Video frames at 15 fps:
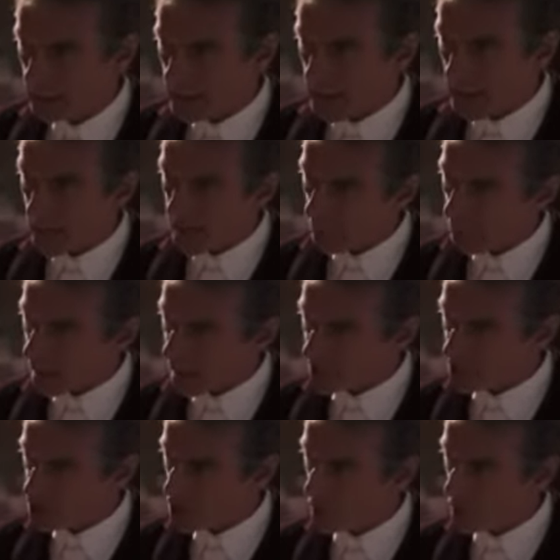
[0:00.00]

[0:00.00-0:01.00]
And I will end